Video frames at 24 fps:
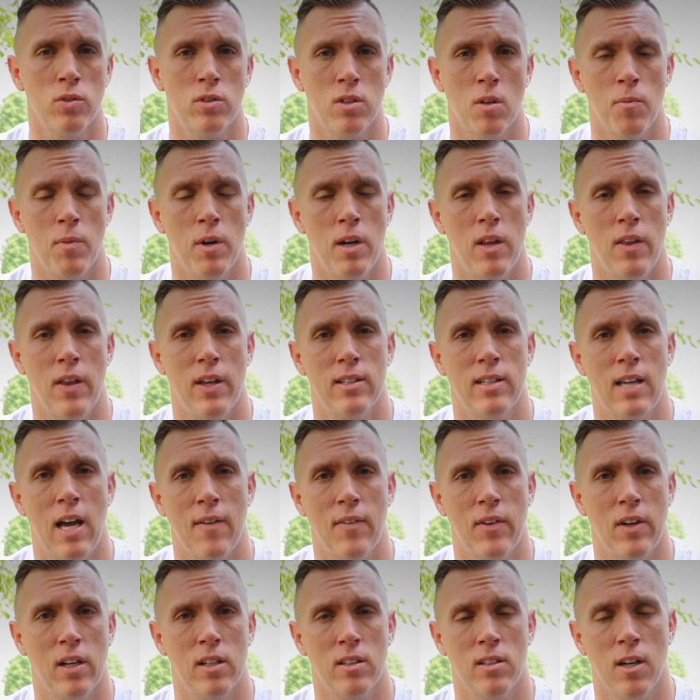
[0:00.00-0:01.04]
somebody that's
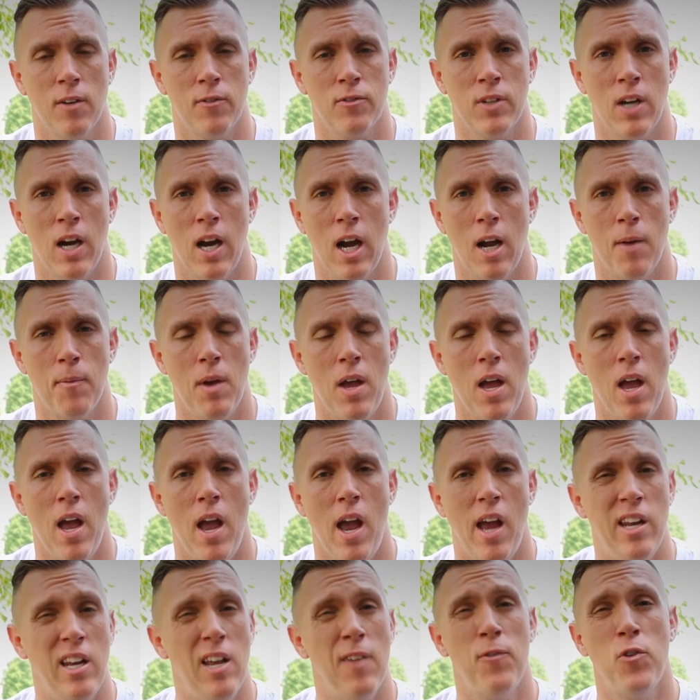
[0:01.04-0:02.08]
having a tough time.
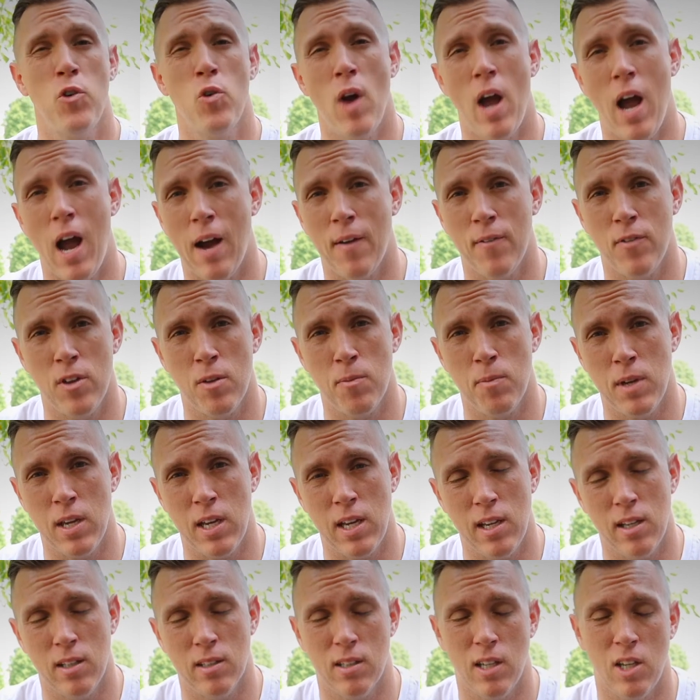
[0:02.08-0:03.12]
And if you have the
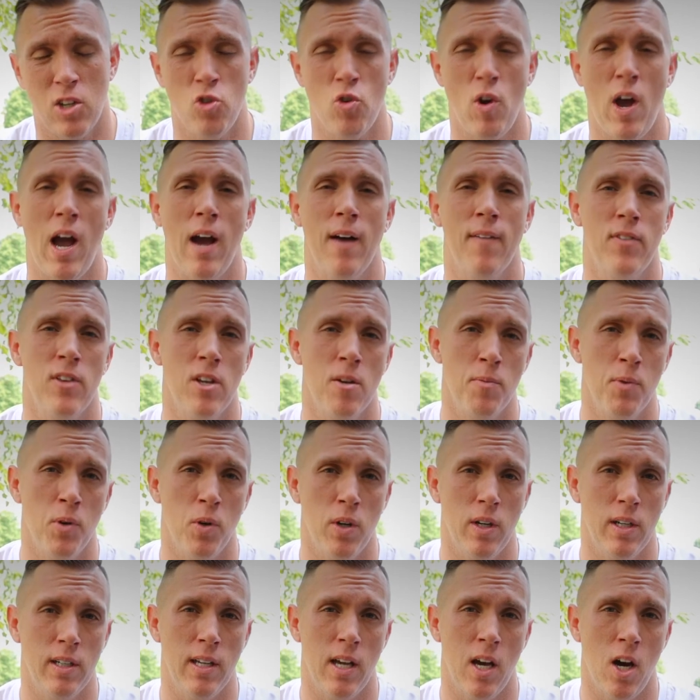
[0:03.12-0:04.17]
means and you have the
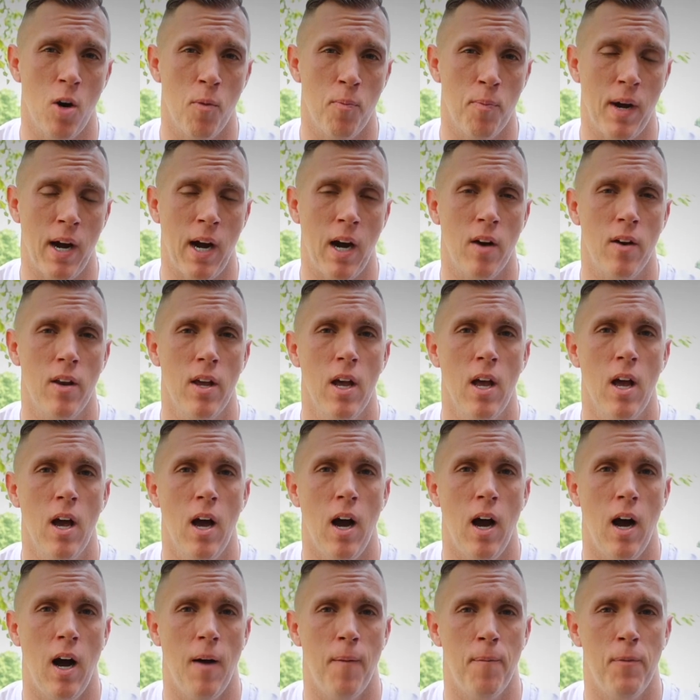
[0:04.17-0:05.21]
ability to help out,
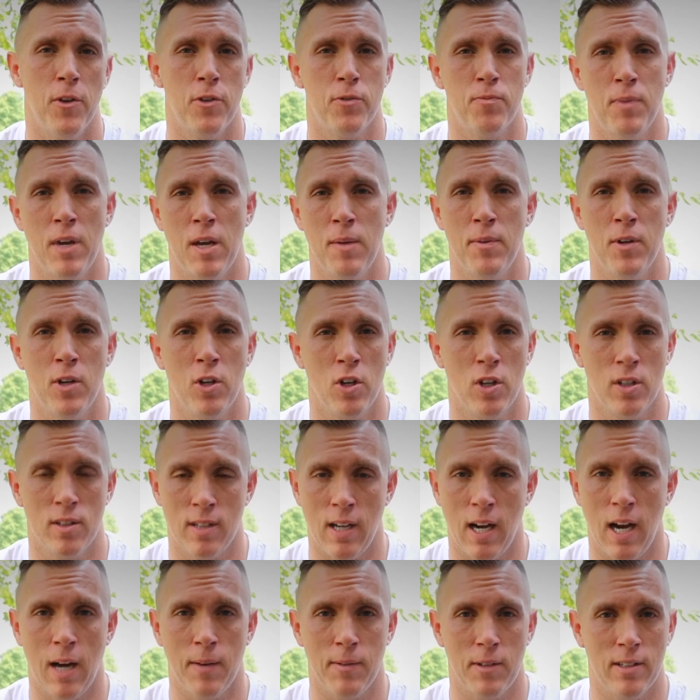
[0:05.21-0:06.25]
uh, this may be a good
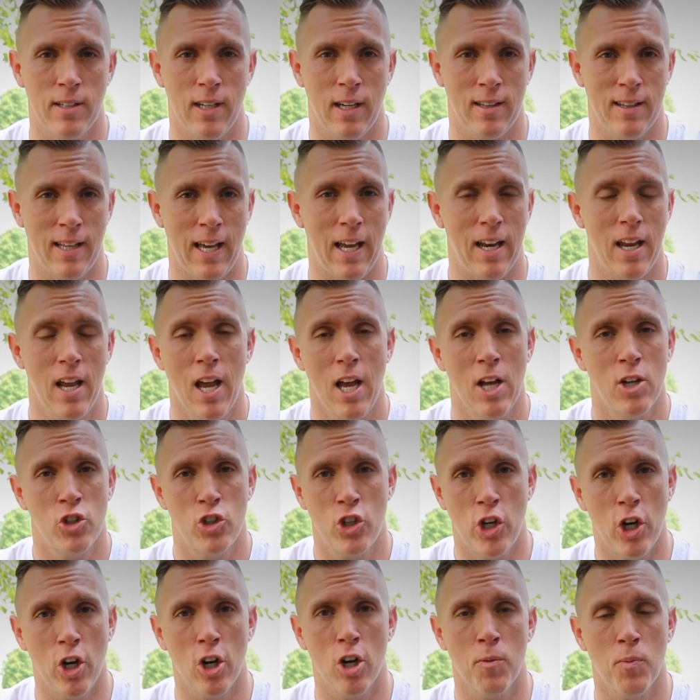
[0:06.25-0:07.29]
time to take that
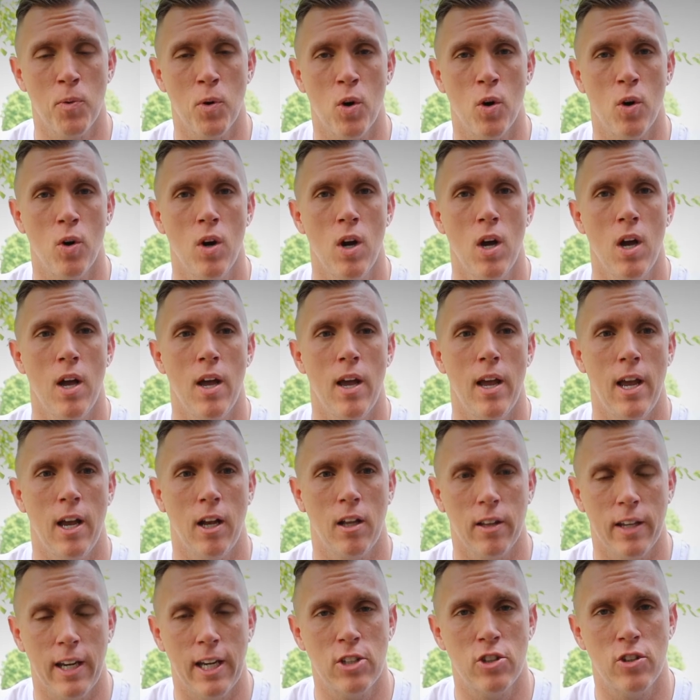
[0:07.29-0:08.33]
charitable
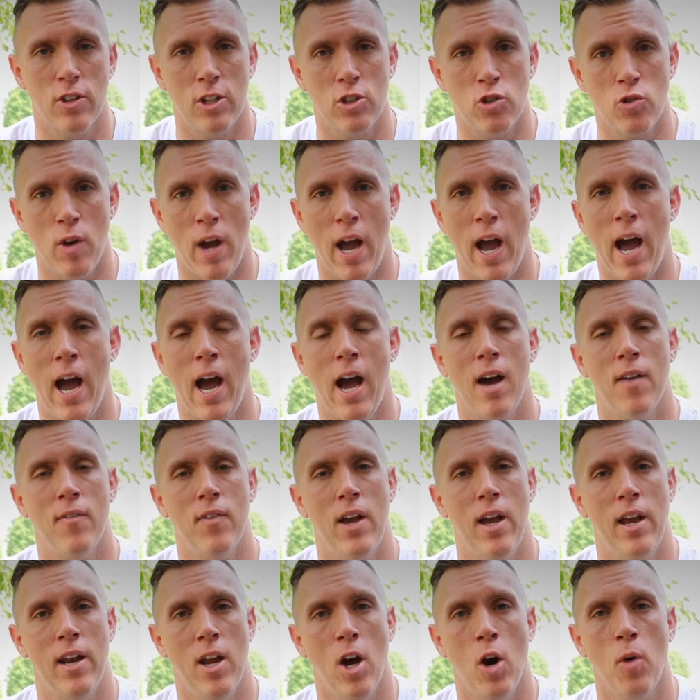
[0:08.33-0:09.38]
inclination that you have
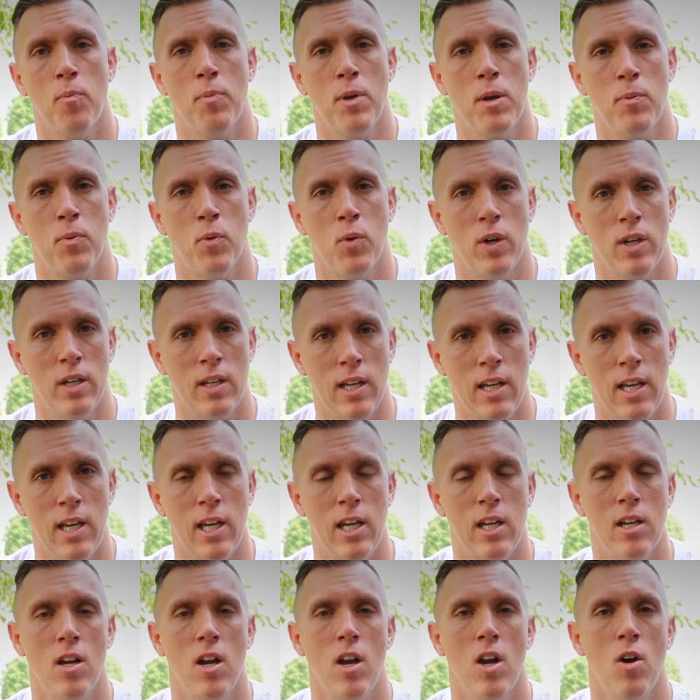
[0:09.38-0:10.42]
and help people in
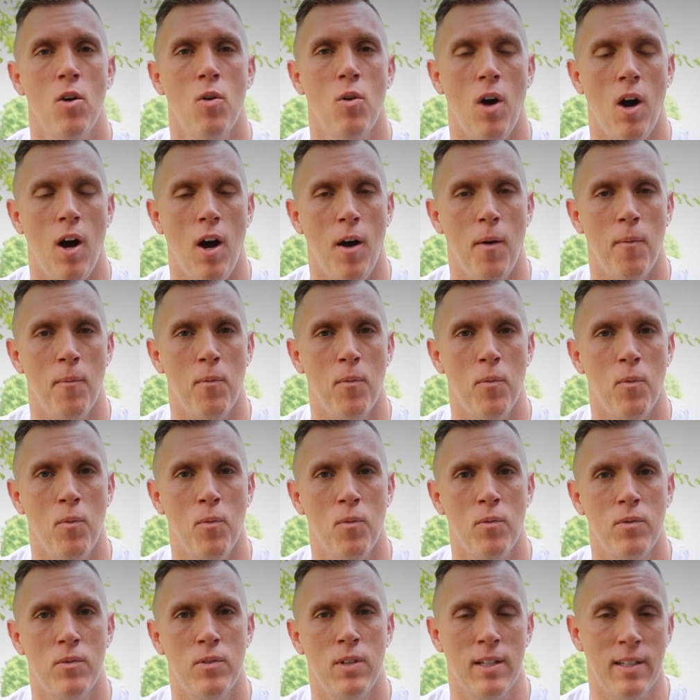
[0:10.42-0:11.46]
need um,
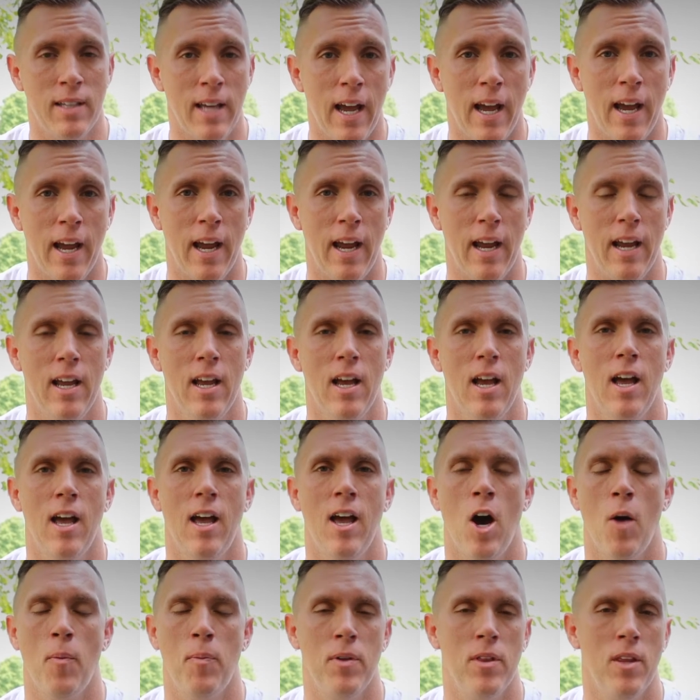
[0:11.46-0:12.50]
today,
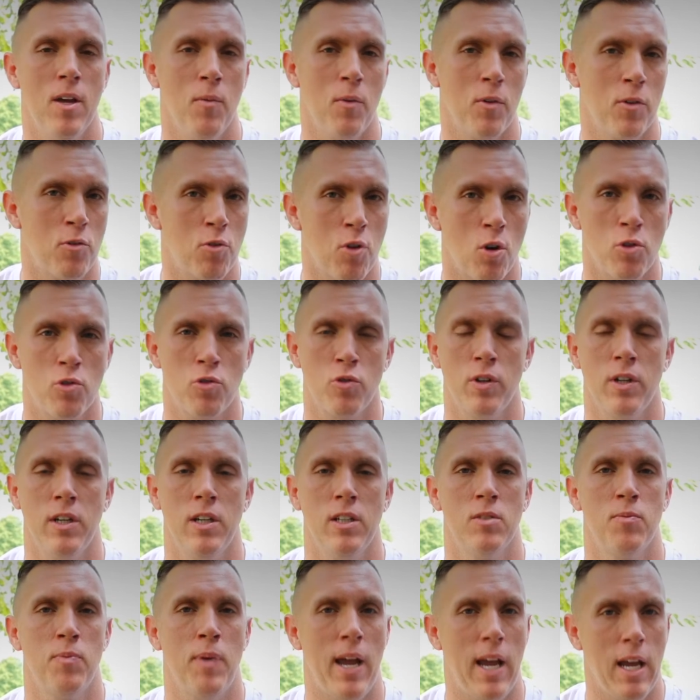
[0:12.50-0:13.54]
helping them with
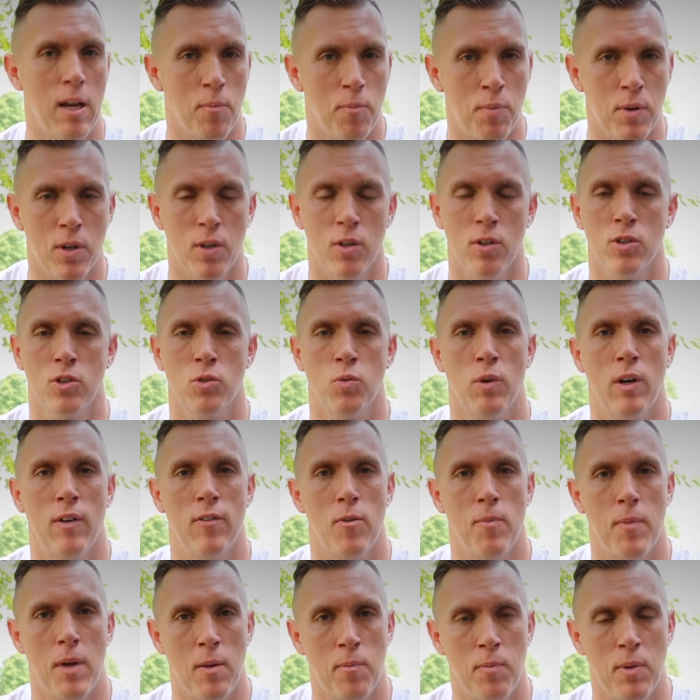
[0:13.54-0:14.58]
groceries, paying bills,
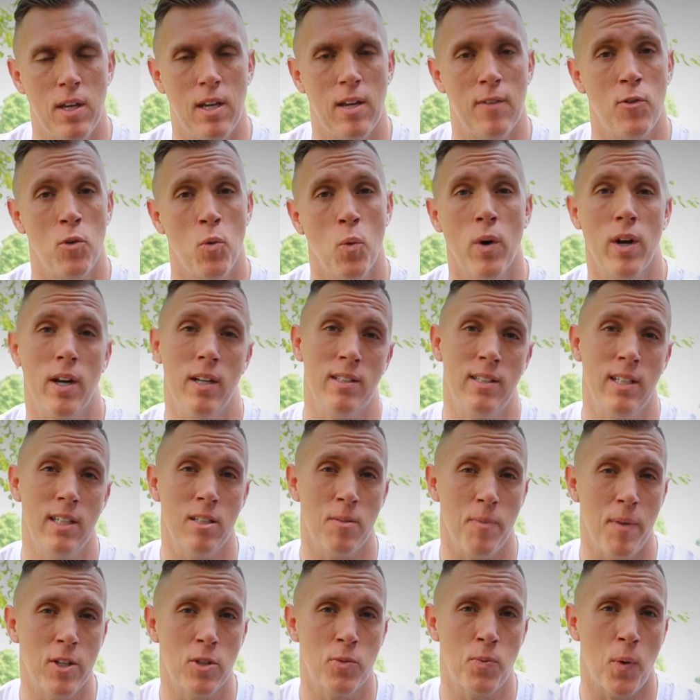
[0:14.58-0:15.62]
whatever it may be. If you want to see
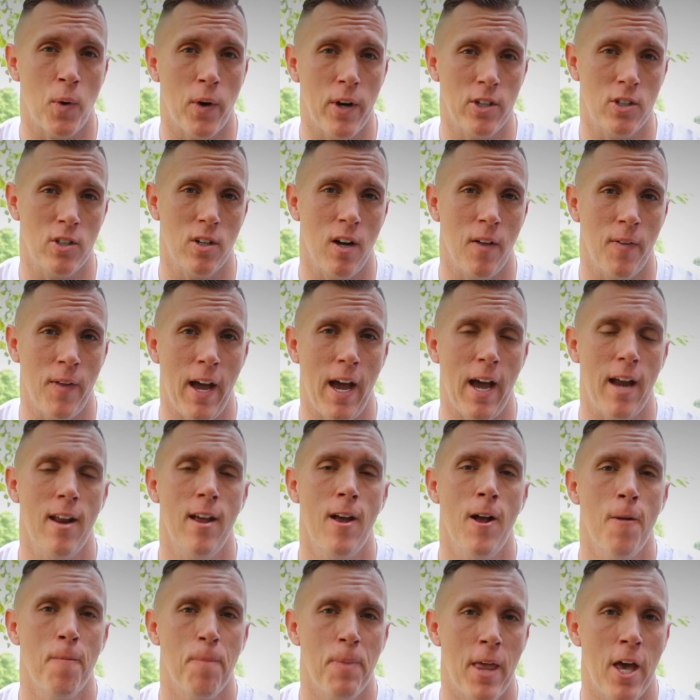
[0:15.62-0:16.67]
some inspiration on that,
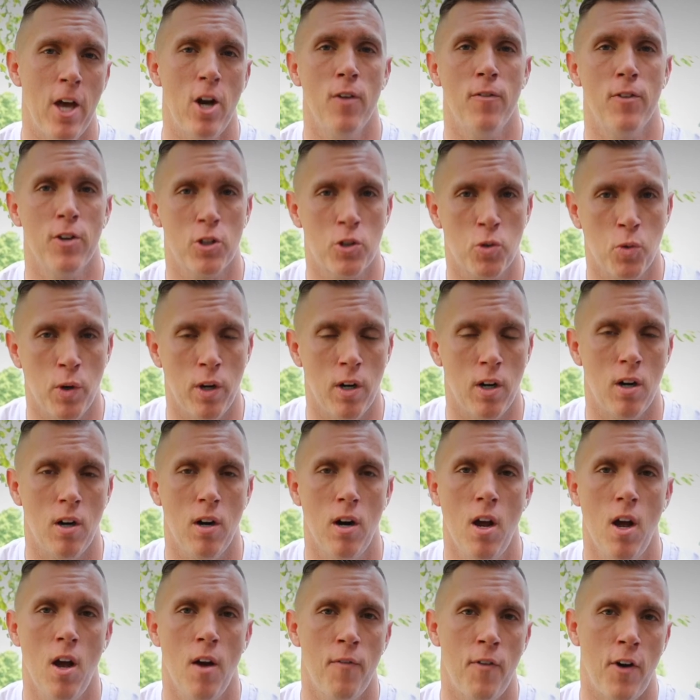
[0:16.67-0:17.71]
head over to Twitter,
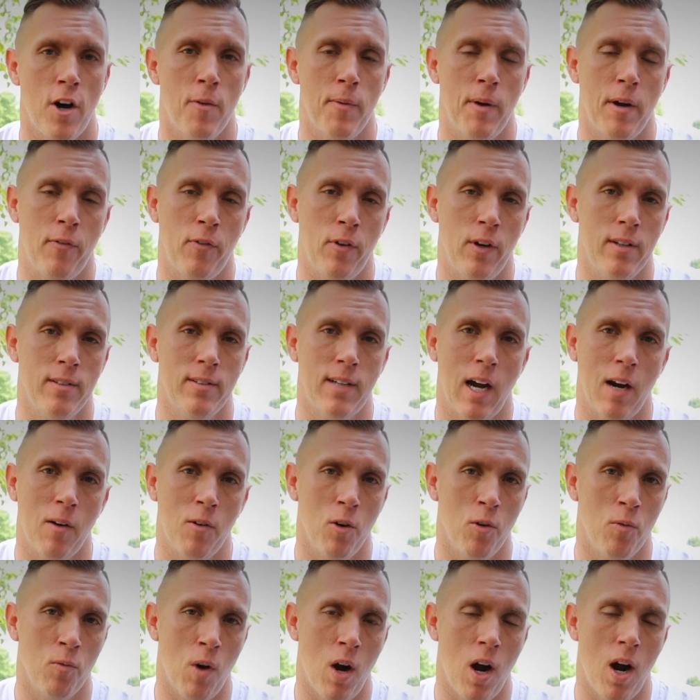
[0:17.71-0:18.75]
follow my friend
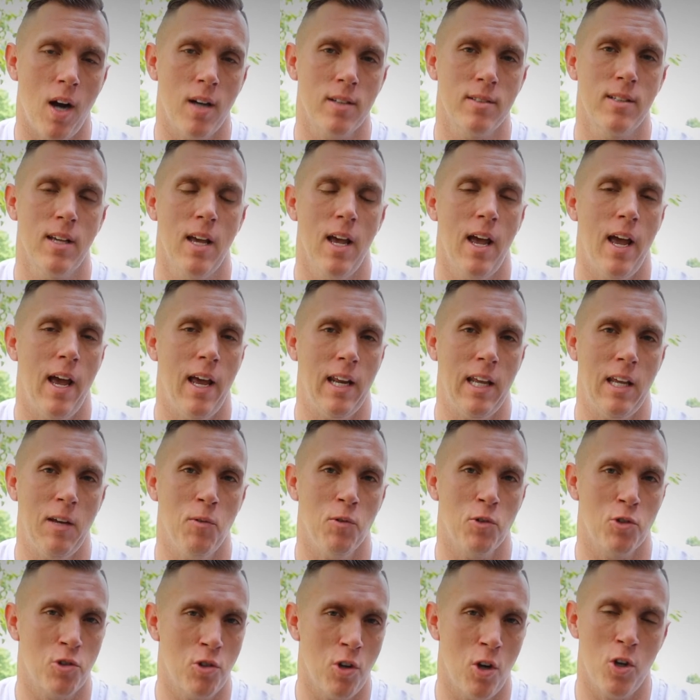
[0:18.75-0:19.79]
Tyrone Ross, and he
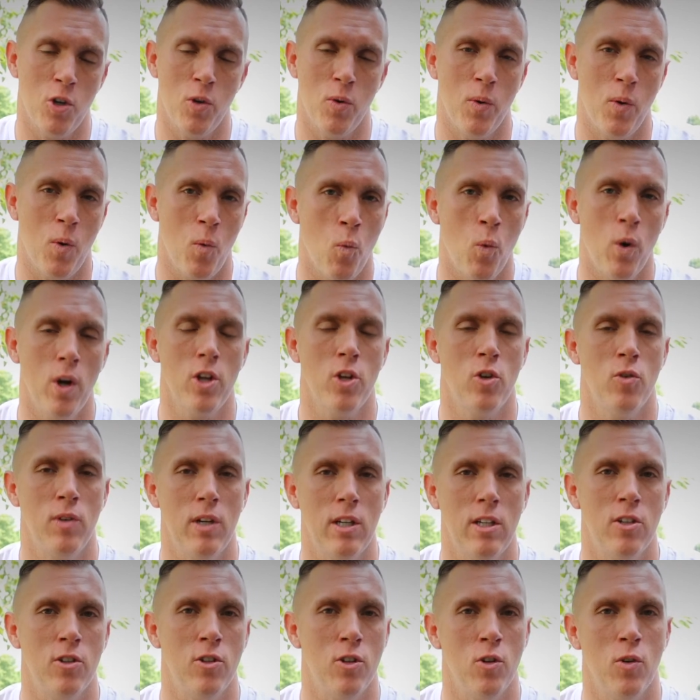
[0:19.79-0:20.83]
will show you what you
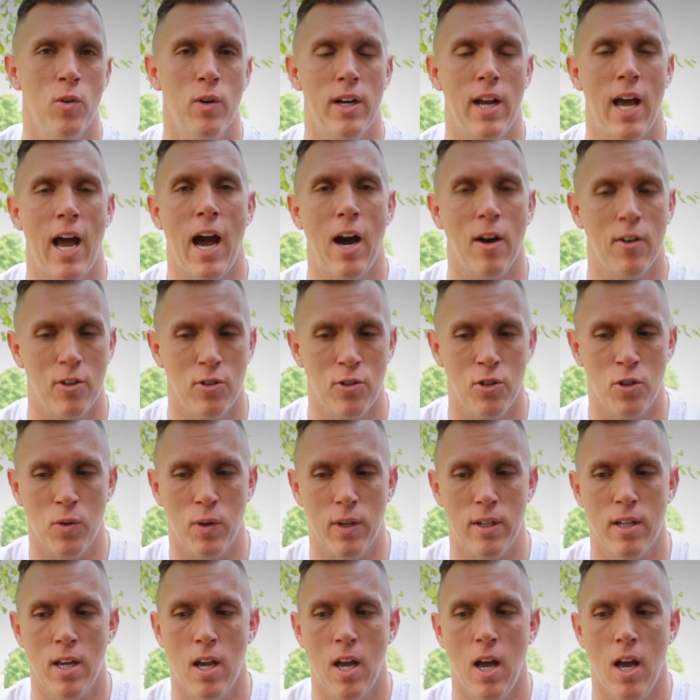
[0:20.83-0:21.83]
need to do and how to do it.